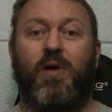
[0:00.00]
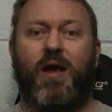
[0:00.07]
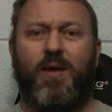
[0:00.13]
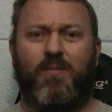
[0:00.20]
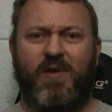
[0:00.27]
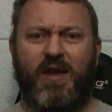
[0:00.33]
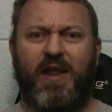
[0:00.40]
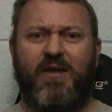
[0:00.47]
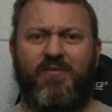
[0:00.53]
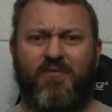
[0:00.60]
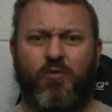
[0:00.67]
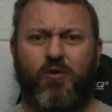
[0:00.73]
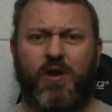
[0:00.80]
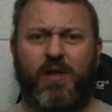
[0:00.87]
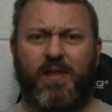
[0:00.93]
I'm today
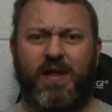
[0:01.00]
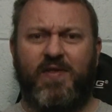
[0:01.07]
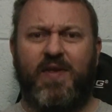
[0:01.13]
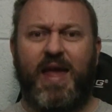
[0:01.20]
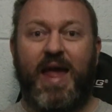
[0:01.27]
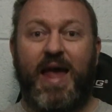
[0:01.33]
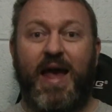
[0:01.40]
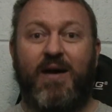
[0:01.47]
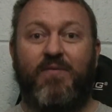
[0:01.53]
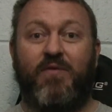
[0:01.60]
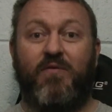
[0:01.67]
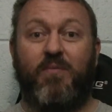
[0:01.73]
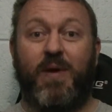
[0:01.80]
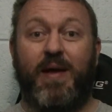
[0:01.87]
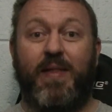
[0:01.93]
40. That's half
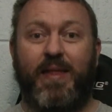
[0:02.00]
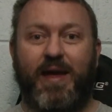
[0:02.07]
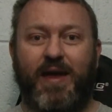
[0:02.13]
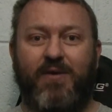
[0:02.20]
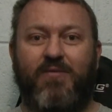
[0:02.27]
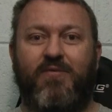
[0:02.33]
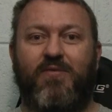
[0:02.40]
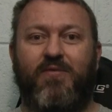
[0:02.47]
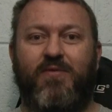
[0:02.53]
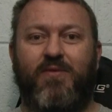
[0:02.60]
of my life.